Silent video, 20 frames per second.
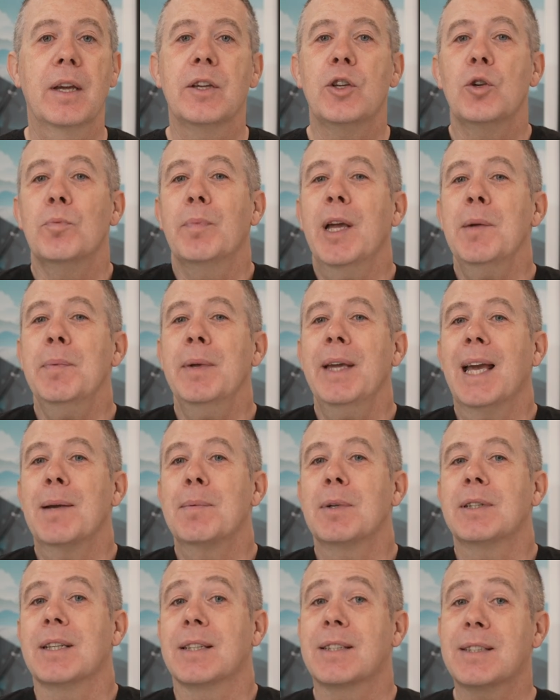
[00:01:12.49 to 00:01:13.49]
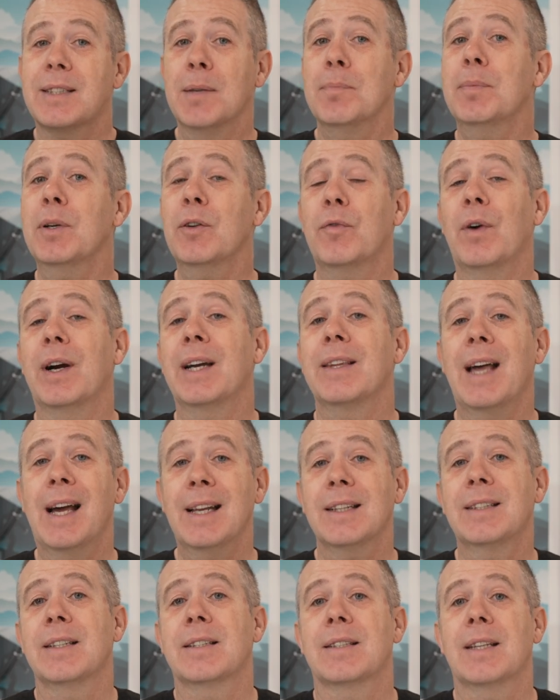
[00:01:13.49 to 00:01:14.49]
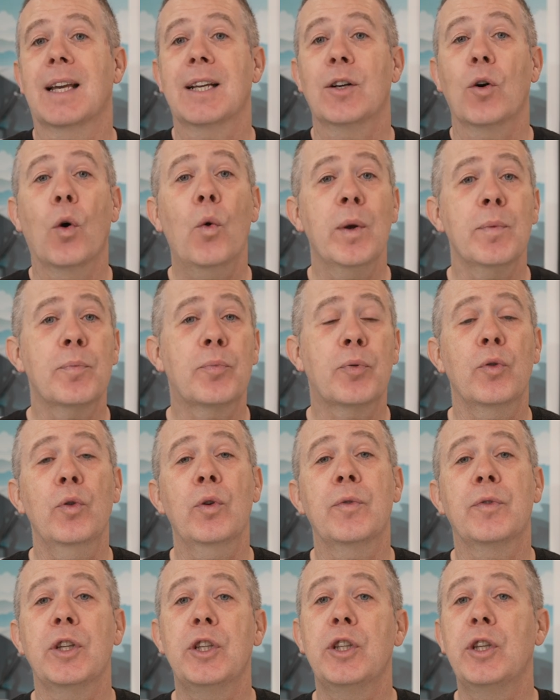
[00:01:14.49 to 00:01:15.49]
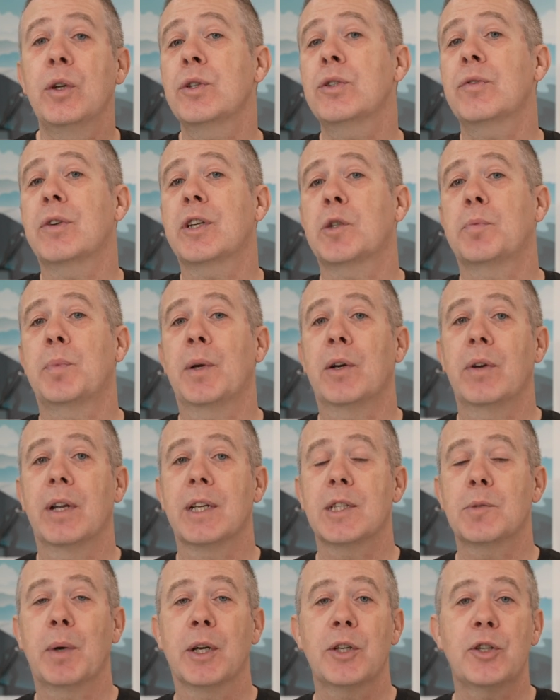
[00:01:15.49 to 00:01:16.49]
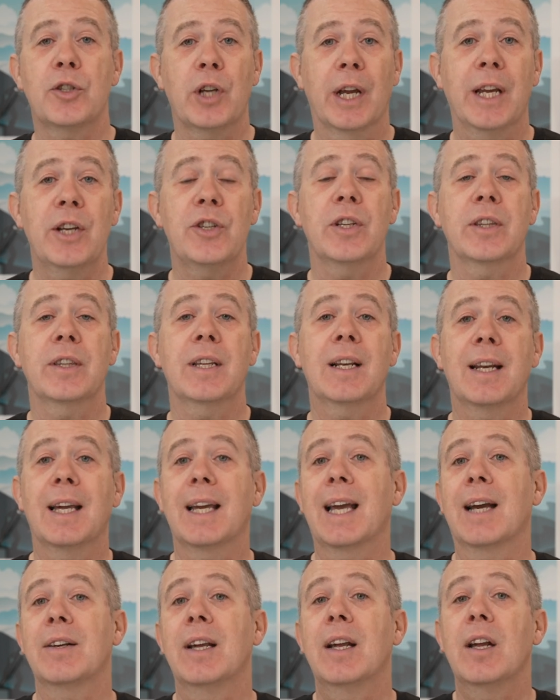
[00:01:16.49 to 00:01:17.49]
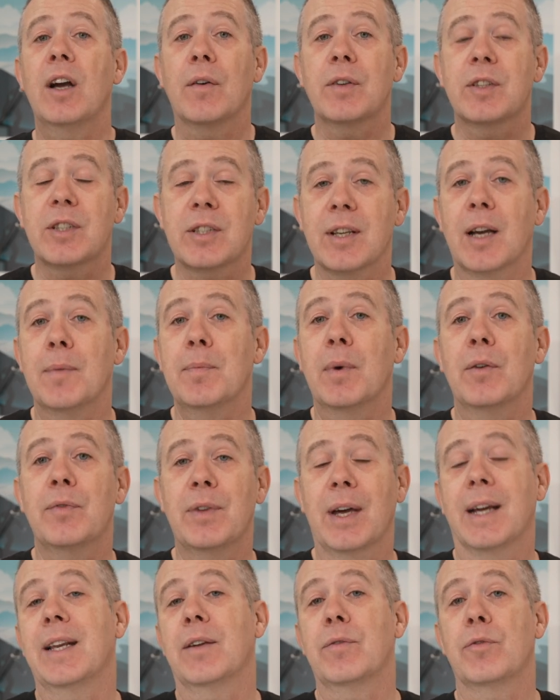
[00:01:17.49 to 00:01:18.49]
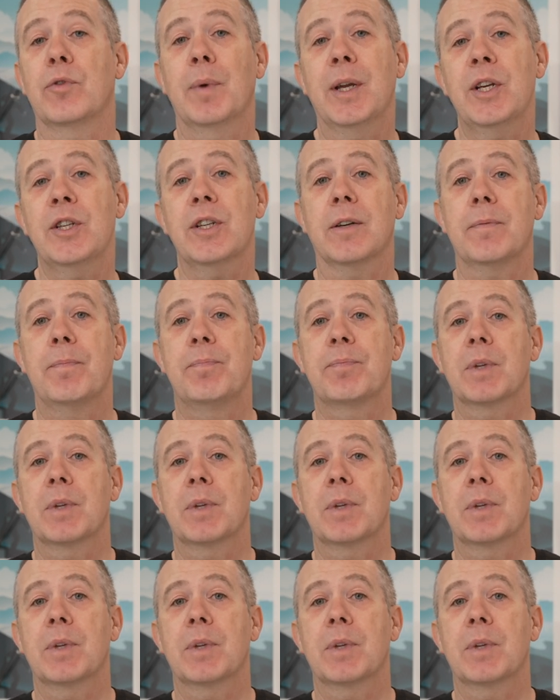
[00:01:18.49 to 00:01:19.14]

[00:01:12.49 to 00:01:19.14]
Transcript: You may be able to simplify that design or improve the user experience by changing the layout of some of that information